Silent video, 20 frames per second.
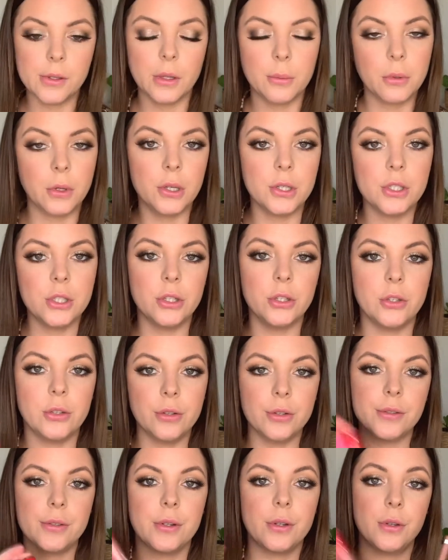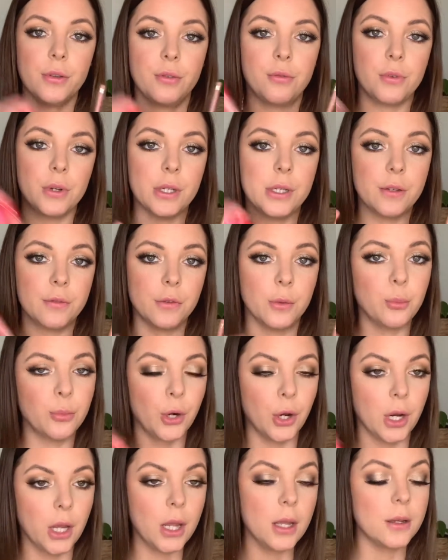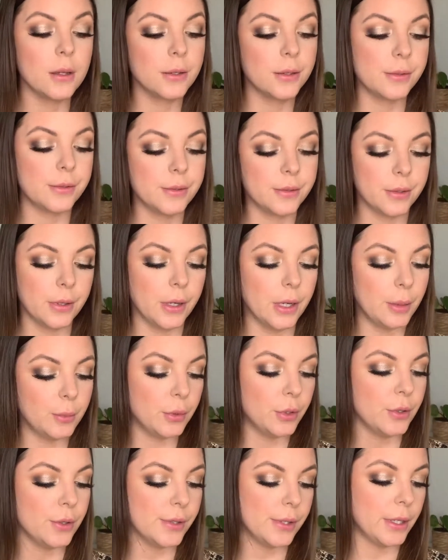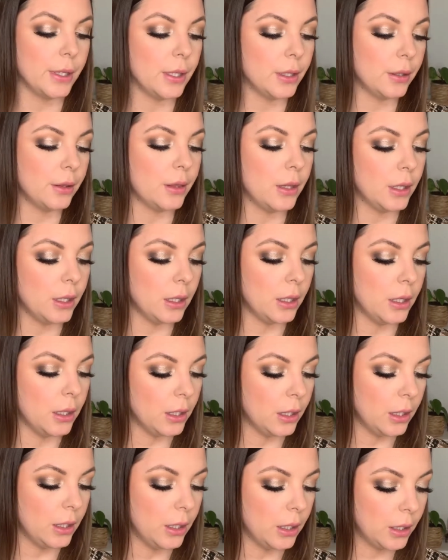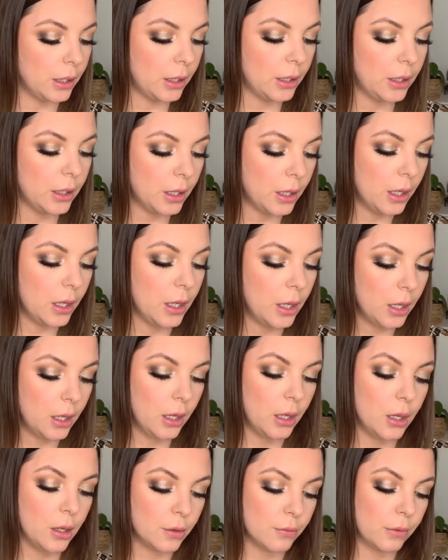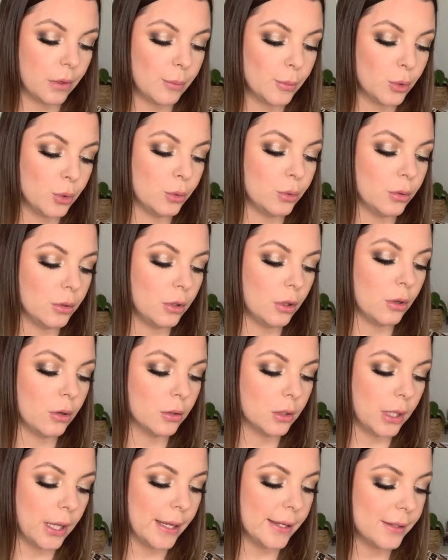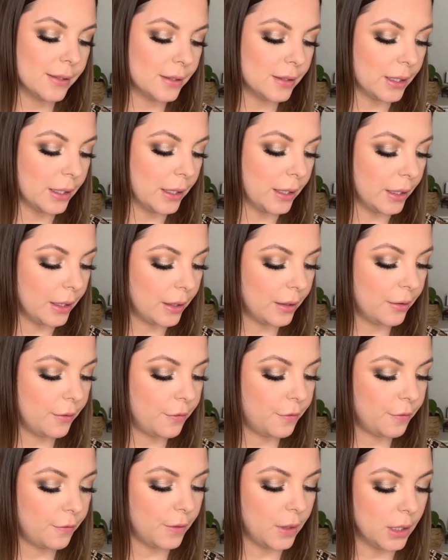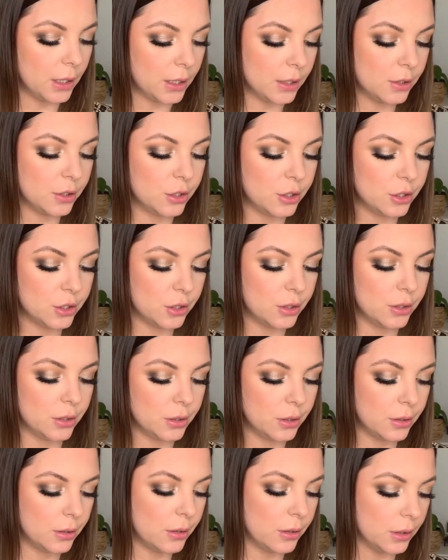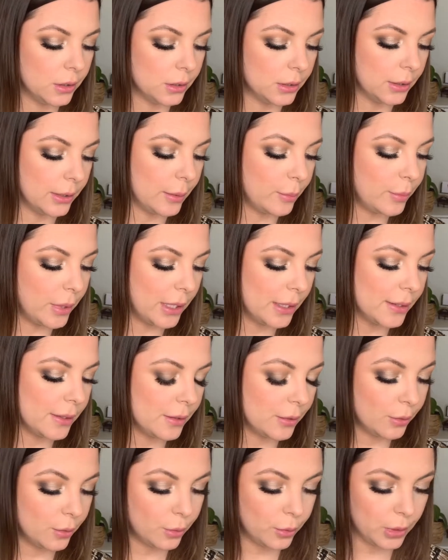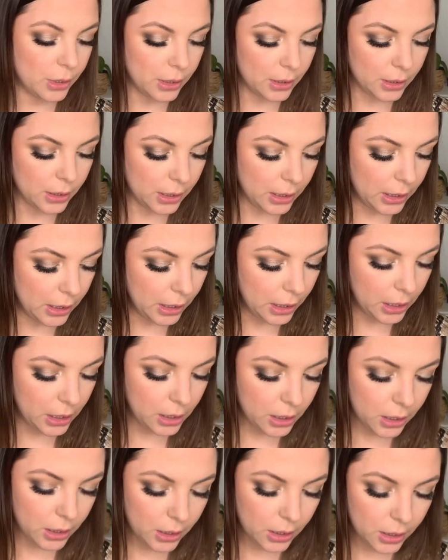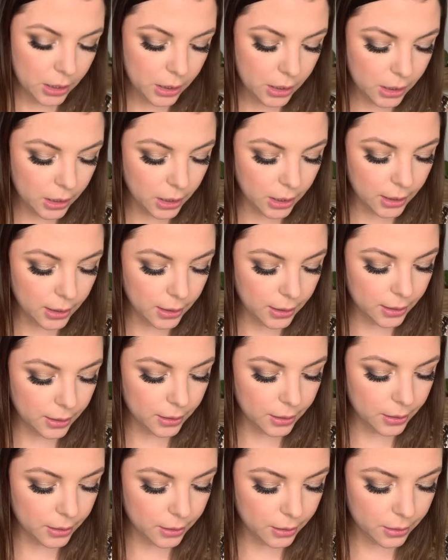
going to use 3 different products. I'm using the Rimmel Long Lasting Finish lip pencil in the colour